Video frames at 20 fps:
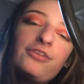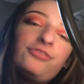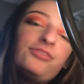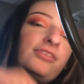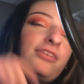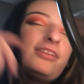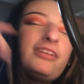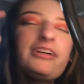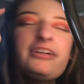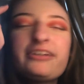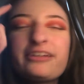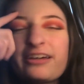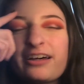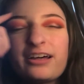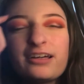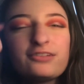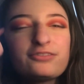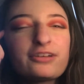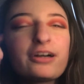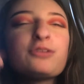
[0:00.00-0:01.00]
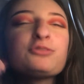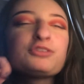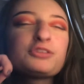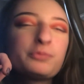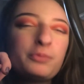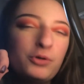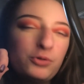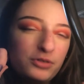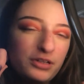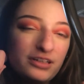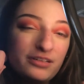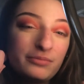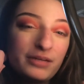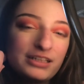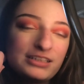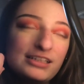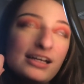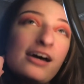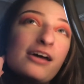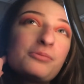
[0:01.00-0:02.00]
I feel like I've outspoken
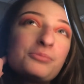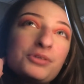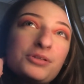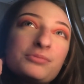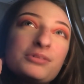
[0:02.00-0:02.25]
my time